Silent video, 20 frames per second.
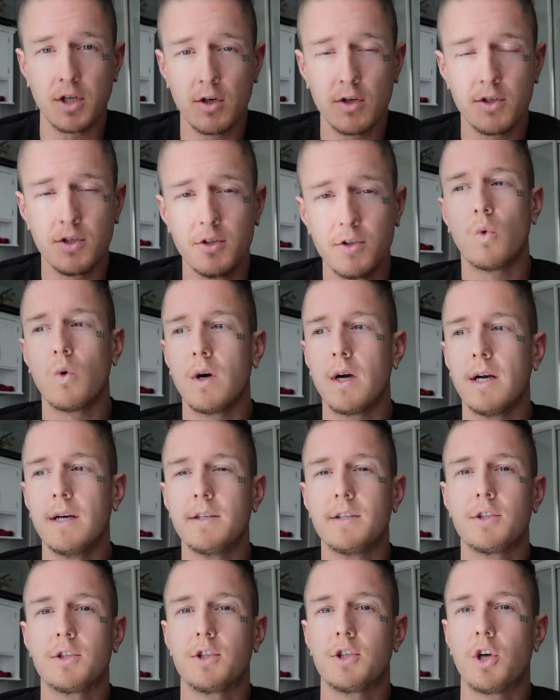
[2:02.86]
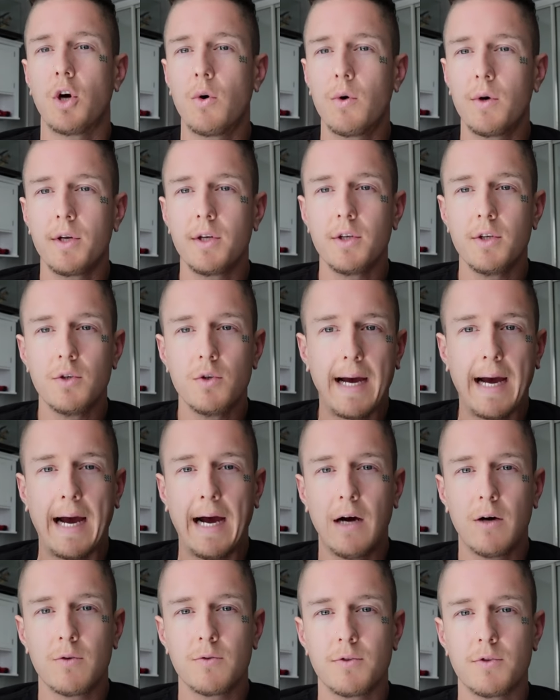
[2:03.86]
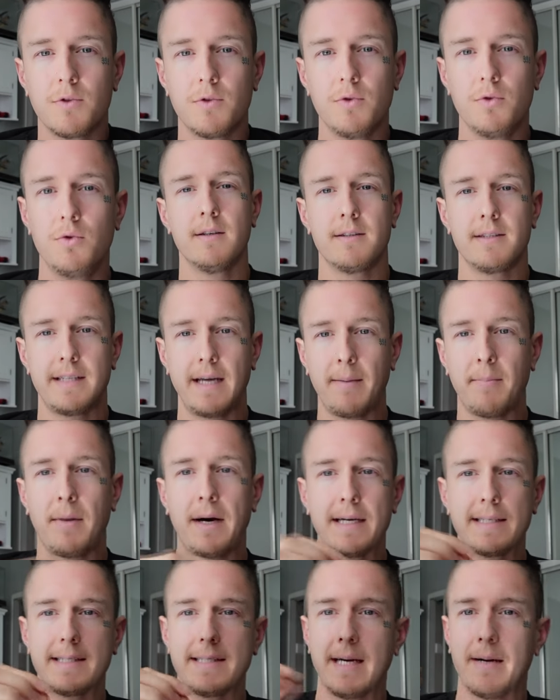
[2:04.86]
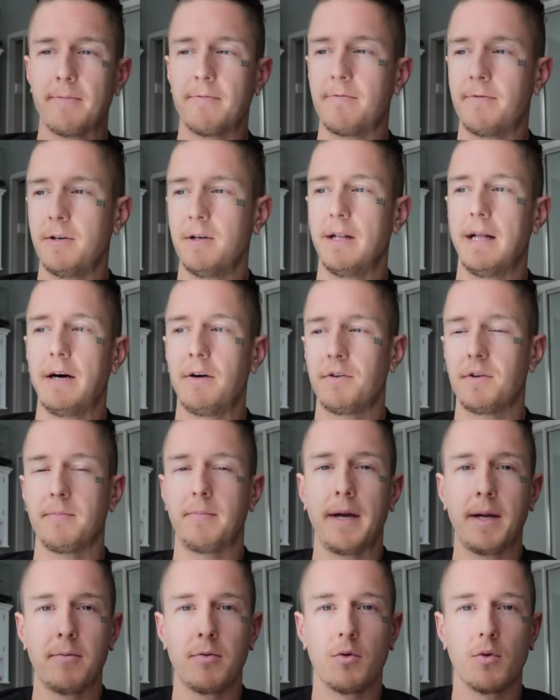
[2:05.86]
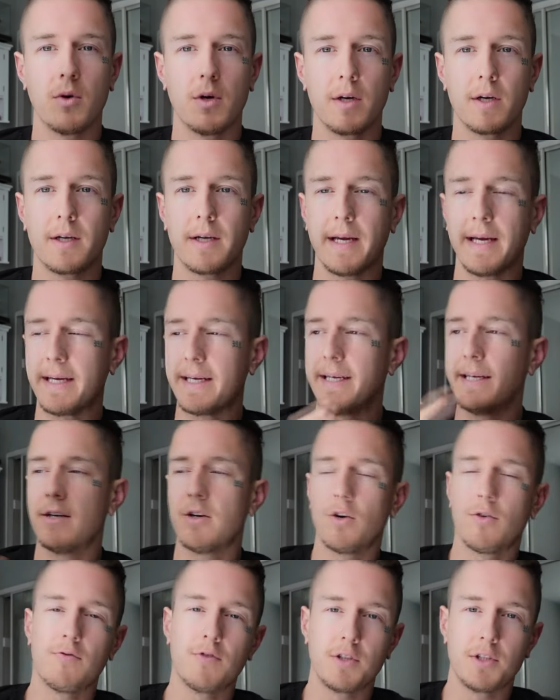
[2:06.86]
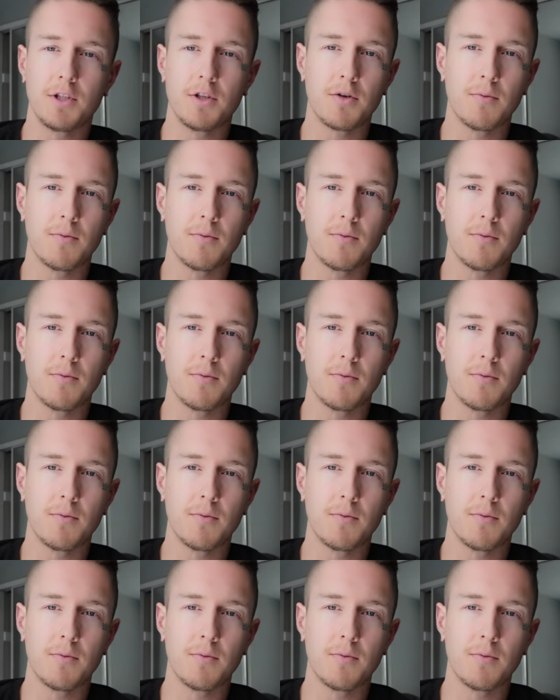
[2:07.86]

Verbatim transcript: you where it's showing you how to step by step fill out the paperwork and get it over to your